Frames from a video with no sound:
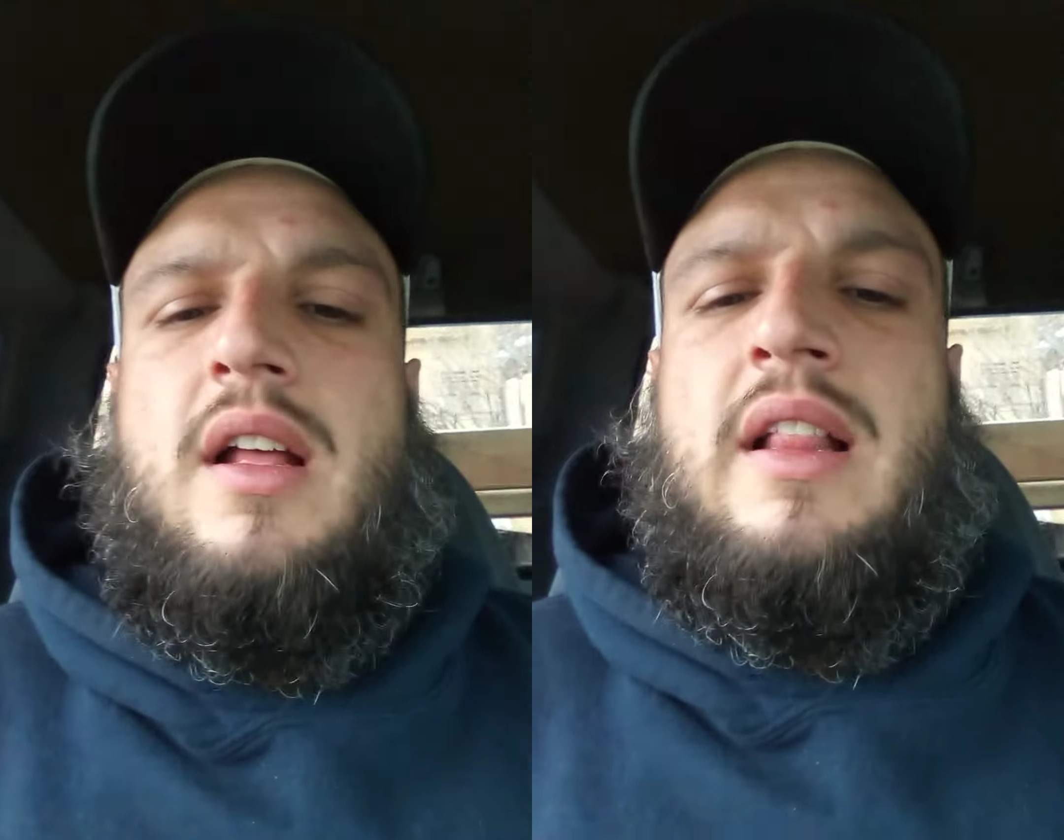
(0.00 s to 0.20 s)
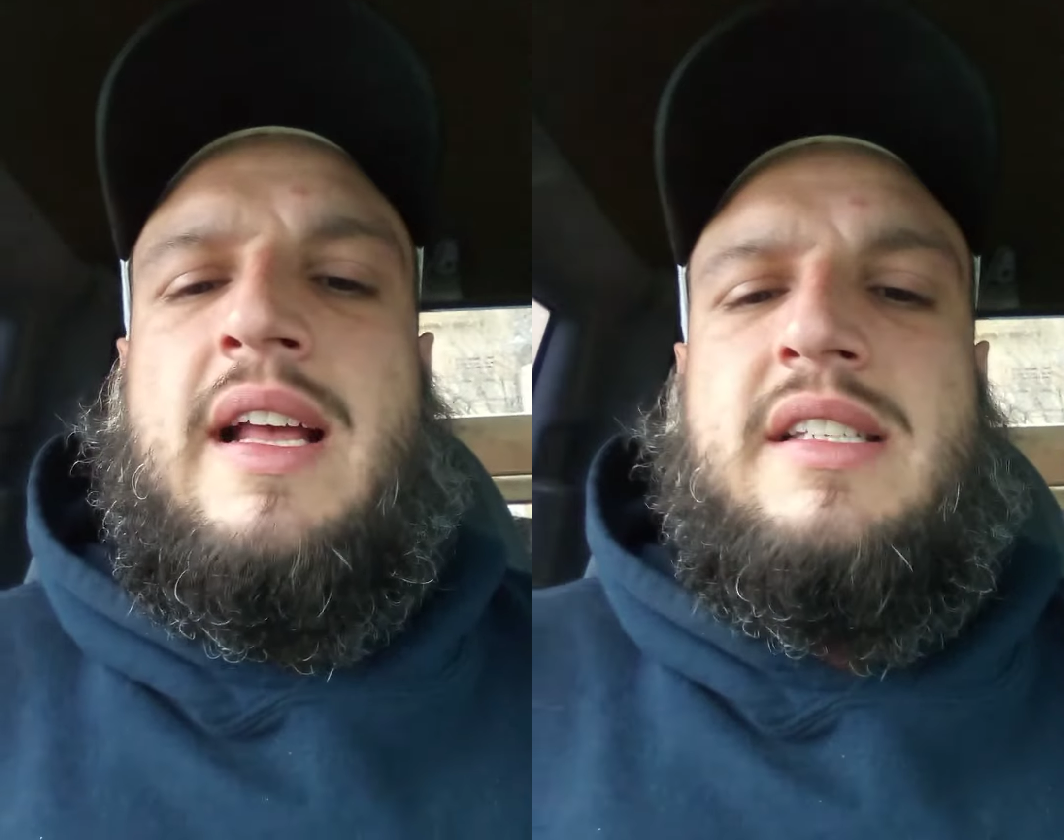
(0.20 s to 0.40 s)

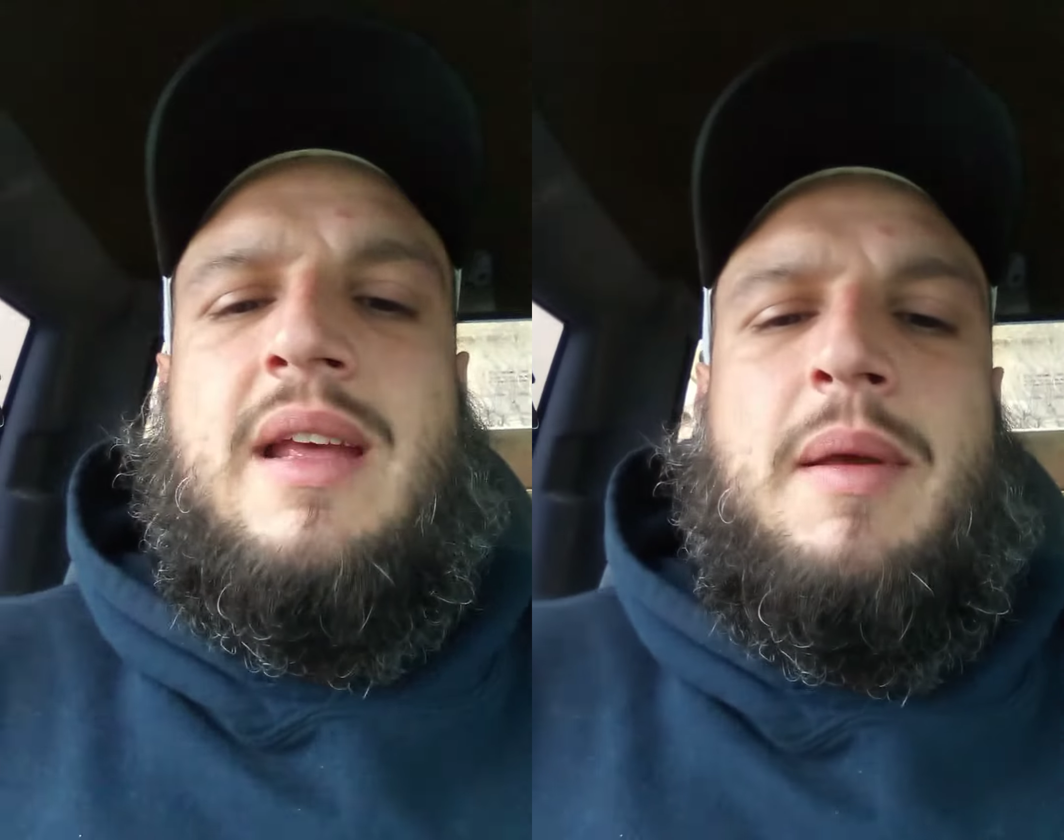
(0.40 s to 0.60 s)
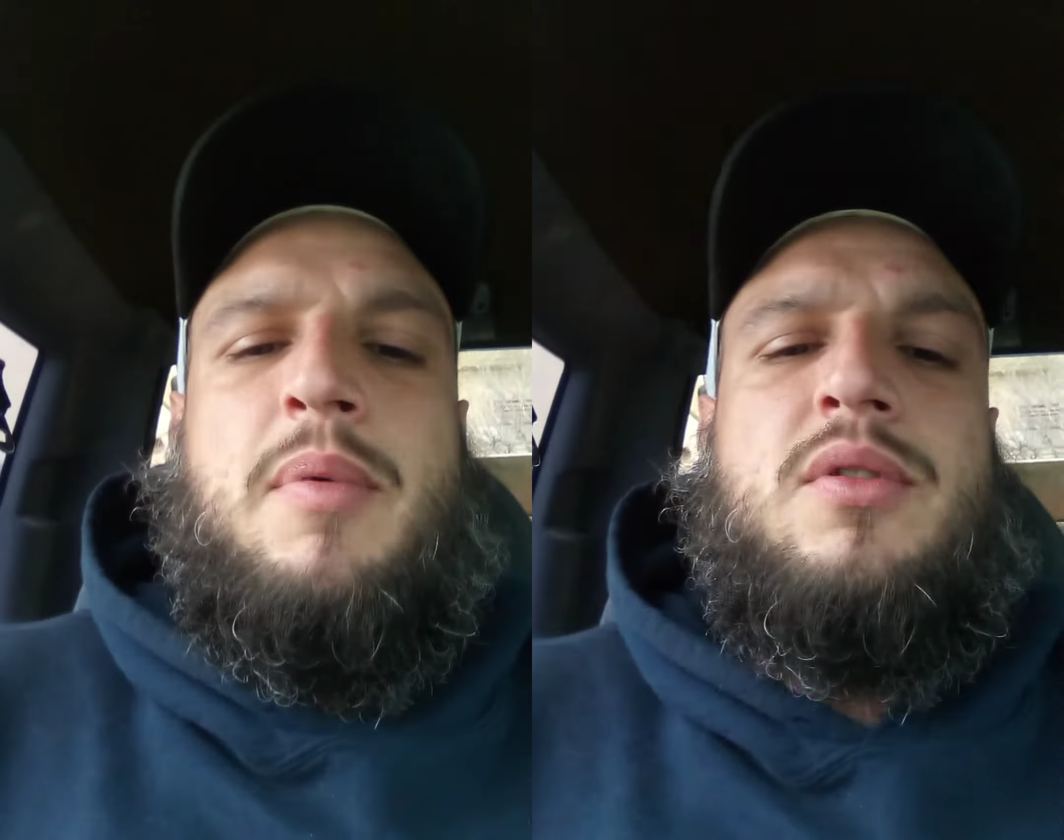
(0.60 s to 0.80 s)
Last
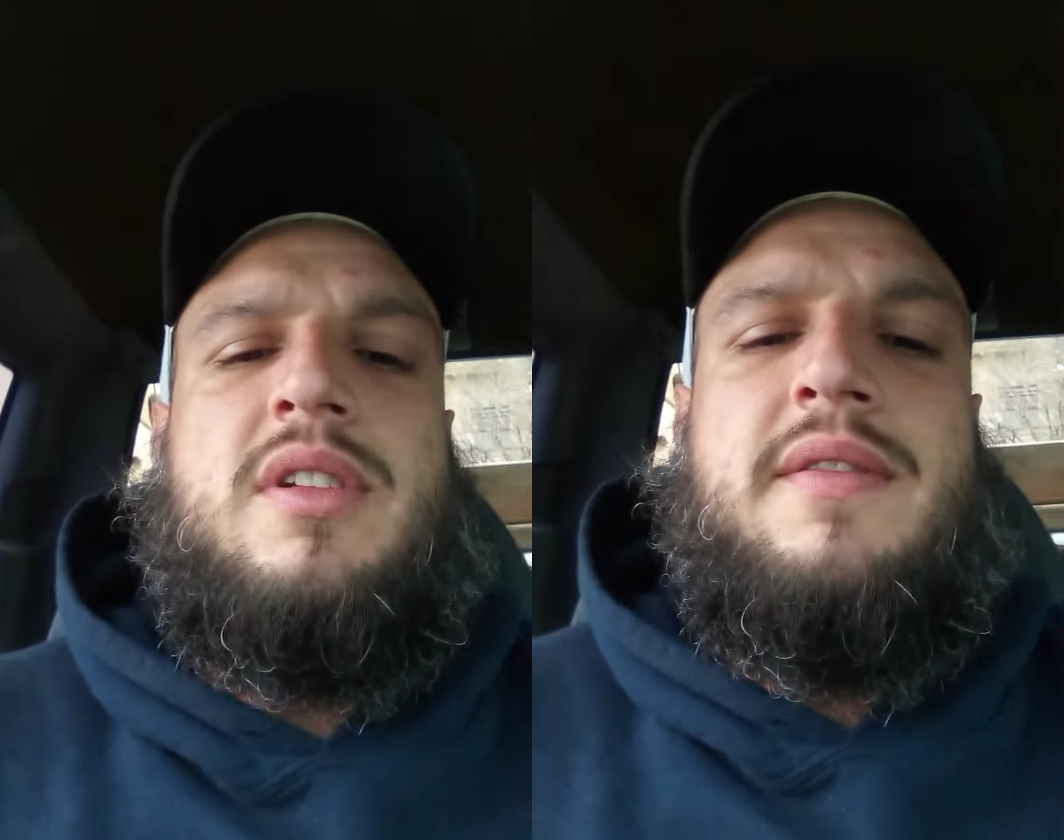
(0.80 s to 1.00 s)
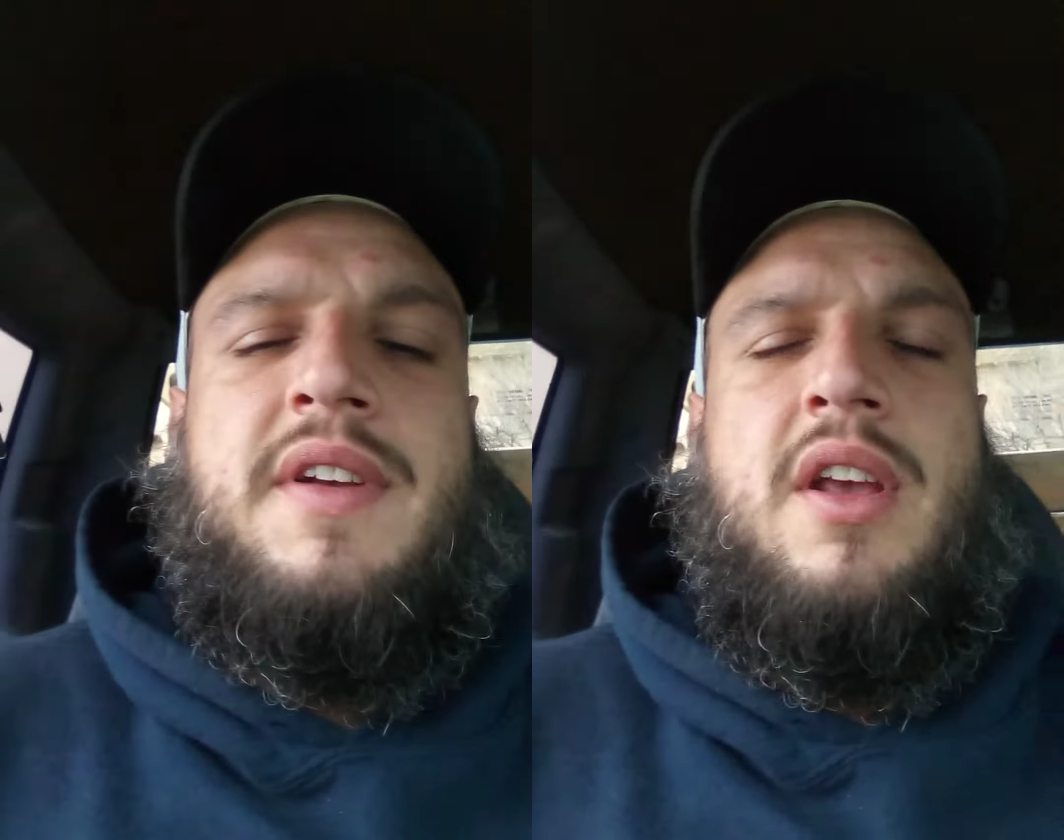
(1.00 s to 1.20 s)
time I
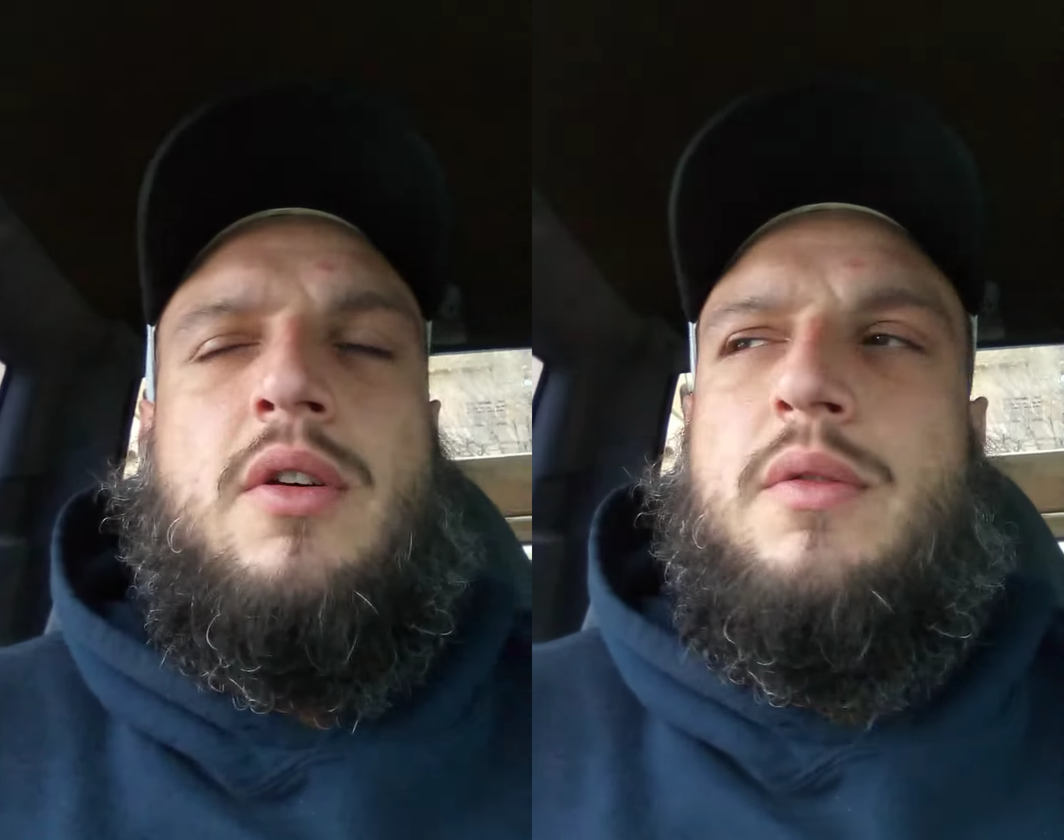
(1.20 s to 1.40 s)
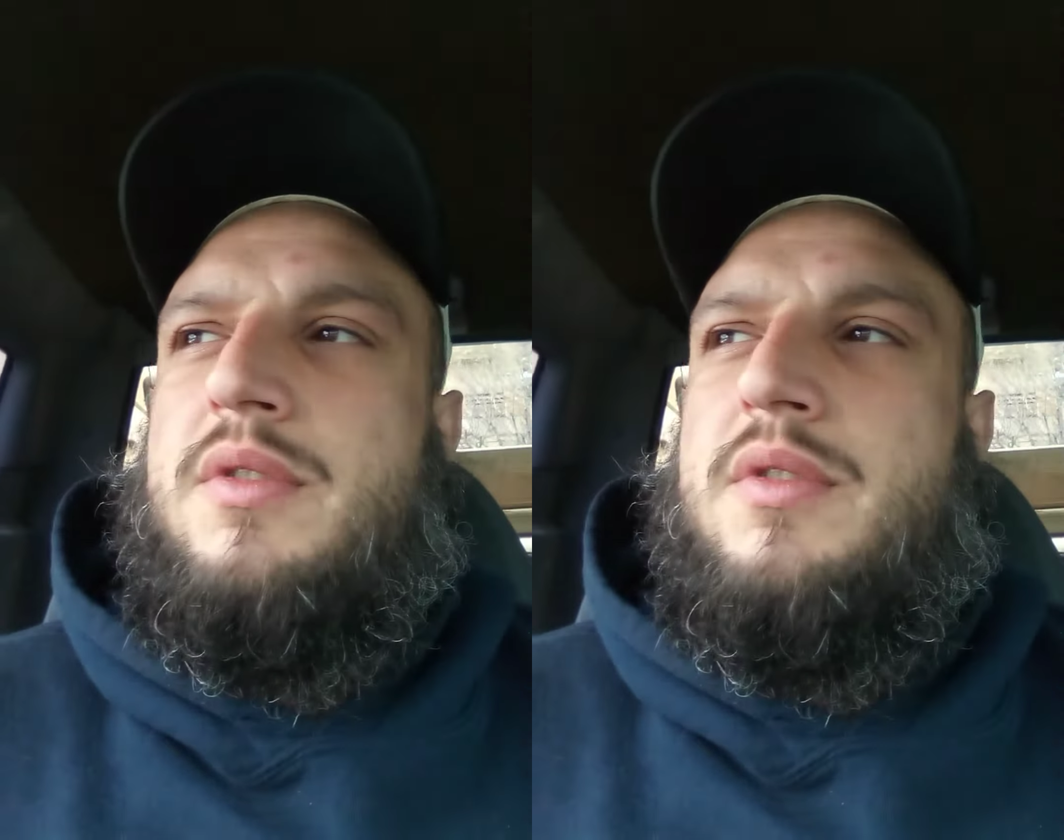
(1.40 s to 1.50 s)
posted a video,